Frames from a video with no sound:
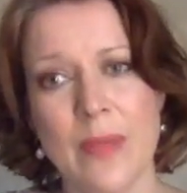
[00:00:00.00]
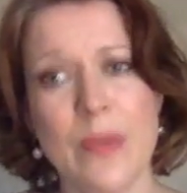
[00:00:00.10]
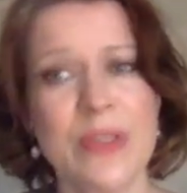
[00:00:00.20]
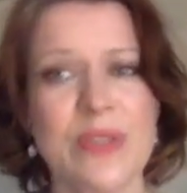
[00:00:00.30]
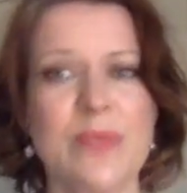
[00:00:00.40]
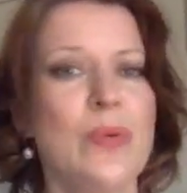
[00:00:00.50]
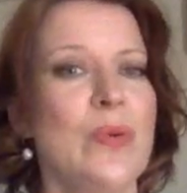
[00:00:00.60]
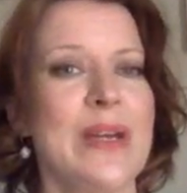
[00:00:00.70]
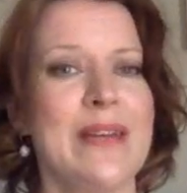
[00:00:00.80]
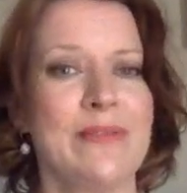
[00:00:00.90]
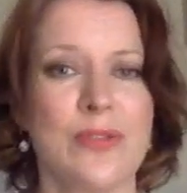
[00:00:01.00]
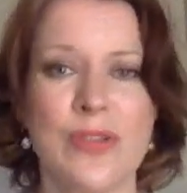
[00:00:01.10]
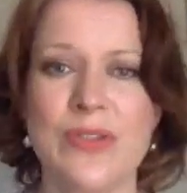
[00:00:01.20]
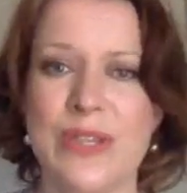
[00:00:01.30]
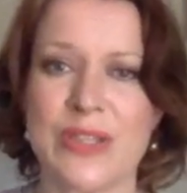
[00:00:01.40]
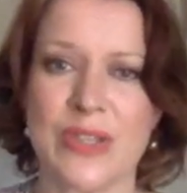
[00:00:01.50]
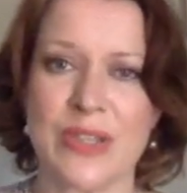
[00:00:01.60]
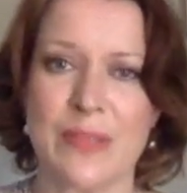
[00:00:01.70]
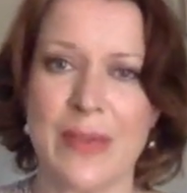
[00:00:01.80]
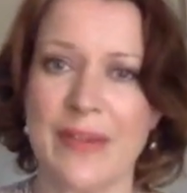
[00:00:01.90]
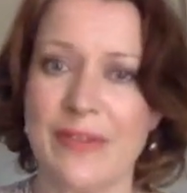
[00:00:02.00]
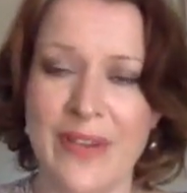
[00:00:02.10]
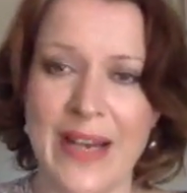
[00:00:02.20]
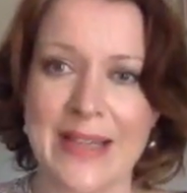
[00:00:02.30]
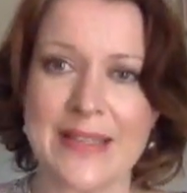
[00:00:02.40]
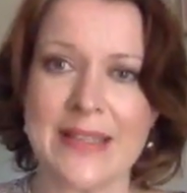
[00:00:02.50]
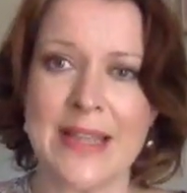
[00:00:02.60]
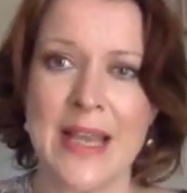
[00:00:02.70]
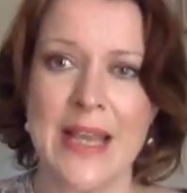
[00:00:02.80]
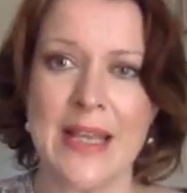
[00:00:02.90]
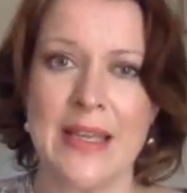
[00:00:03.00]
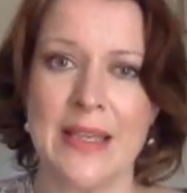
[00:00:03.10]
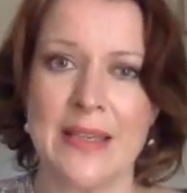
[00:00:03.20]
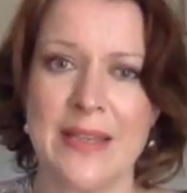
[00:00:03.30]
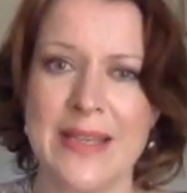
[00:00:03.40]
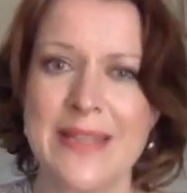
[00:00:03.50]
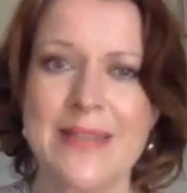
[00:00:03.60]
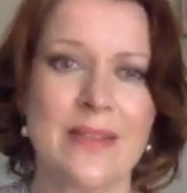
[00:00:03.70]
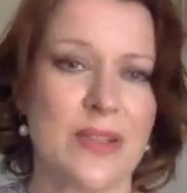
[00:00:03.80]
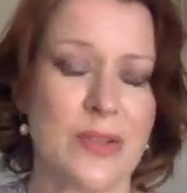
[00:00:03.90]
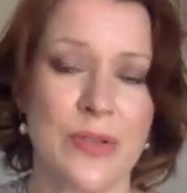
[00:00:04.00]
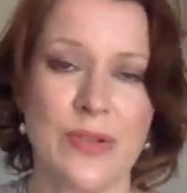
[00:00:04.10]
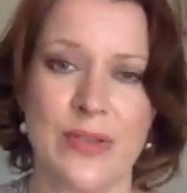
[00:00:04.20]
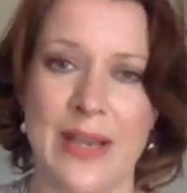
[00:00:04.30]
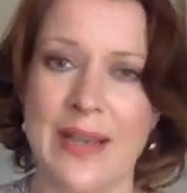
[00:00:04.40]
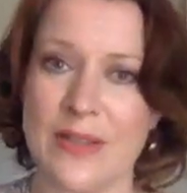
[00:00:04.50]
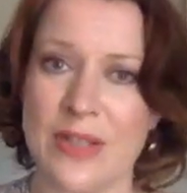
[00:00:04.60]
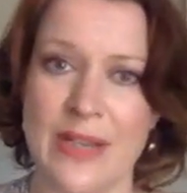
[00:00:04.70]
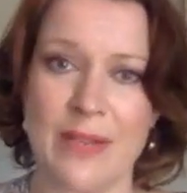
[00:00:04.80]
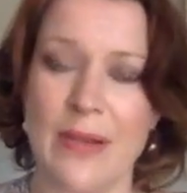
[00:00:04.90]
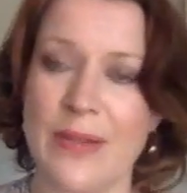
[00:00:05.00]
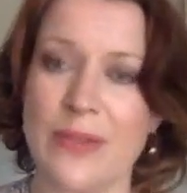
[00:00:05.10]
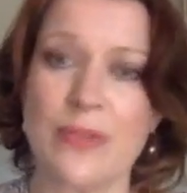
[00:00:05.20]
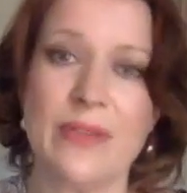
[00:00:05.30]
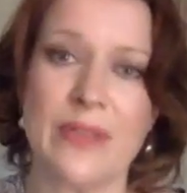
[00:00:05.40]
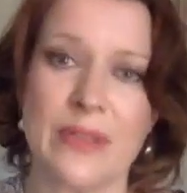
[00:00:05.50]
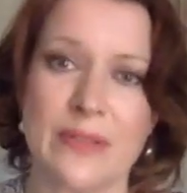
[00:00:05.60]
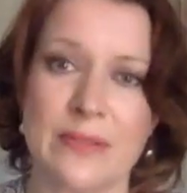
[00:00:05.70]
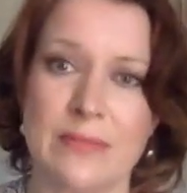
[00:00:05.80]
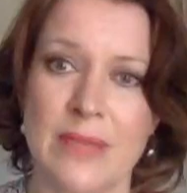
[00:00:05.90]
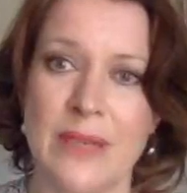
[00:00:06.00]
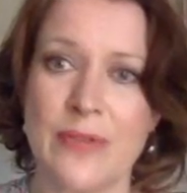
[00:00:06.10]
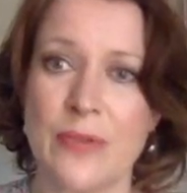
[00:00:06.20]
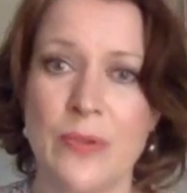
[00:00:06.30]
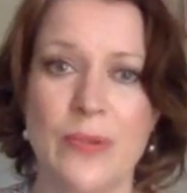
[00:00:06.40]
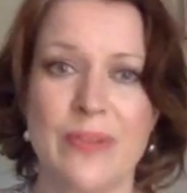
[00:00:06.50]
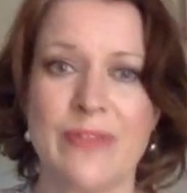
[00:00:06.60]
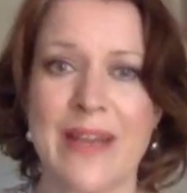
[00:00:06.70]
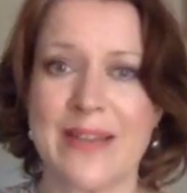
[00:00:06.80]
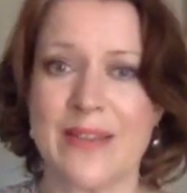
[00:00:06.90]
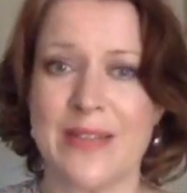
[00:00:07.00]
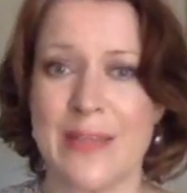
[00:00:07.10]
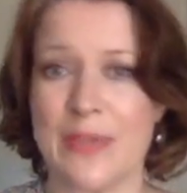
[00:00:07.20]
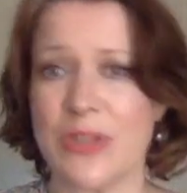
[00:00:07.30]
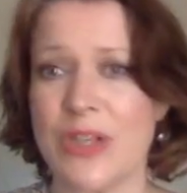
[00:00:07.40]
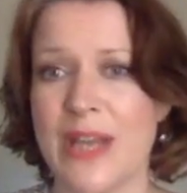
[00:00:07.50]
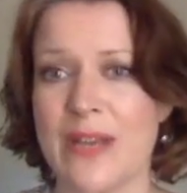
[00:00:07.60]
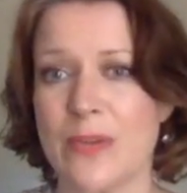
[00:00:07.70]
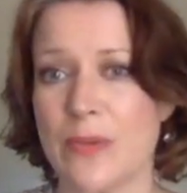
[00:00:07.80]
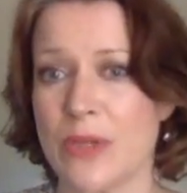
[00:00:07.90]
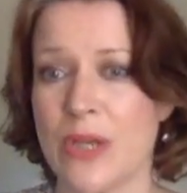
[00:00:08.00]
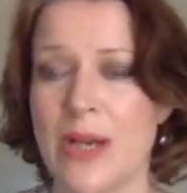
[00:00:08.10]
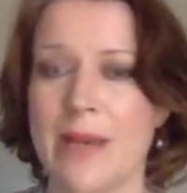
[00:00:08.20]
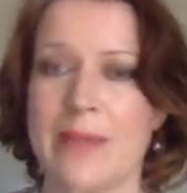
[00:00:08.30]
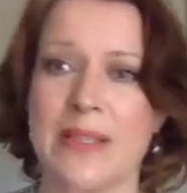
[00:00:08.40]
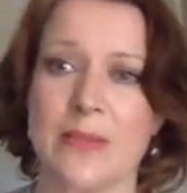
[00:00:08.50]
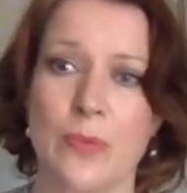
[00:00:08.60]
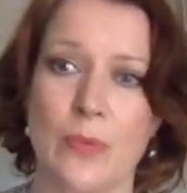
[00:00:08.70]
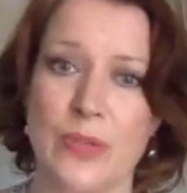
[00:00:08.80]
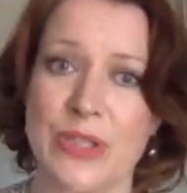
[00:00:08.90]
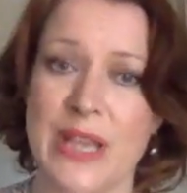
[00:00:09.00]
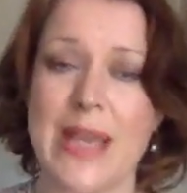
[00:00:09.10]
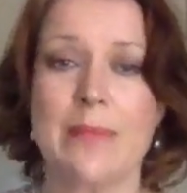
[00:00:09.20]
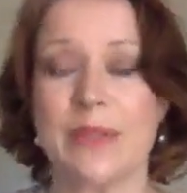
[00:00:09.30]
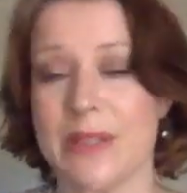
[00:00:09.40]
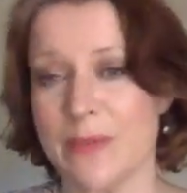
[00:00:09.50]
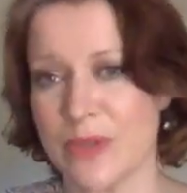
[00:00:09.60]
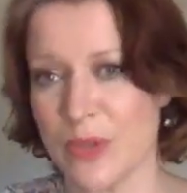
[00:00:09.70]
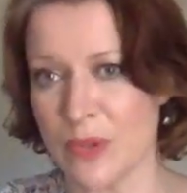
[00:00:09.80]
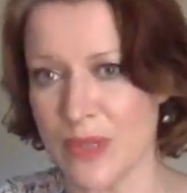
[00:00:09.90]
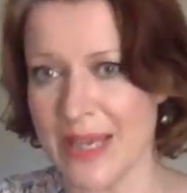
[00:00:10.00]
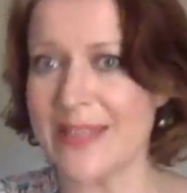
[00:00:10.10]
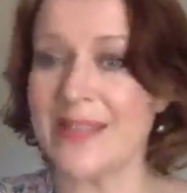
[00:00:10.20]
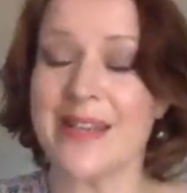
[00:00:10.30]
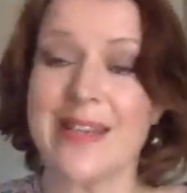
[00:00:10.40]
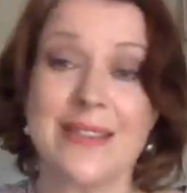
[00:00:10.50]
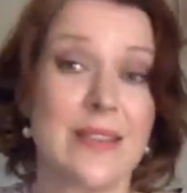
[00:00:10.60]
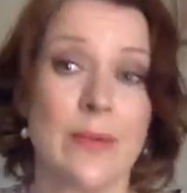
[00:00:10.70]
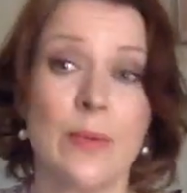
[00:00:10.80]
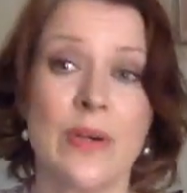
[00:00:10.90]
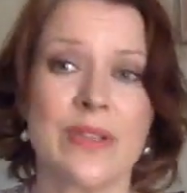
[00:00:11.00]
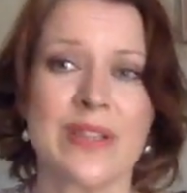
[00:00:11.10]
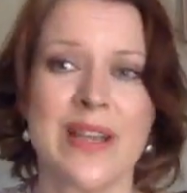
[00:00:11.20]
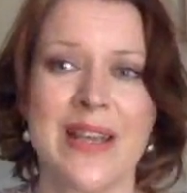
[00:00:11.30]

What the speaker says: What is more, if truth is just about facts, then isn't the truth actually rather trivial? After all, the facts seem to change all the time. It is warm today, but it was cold yesterday, so what?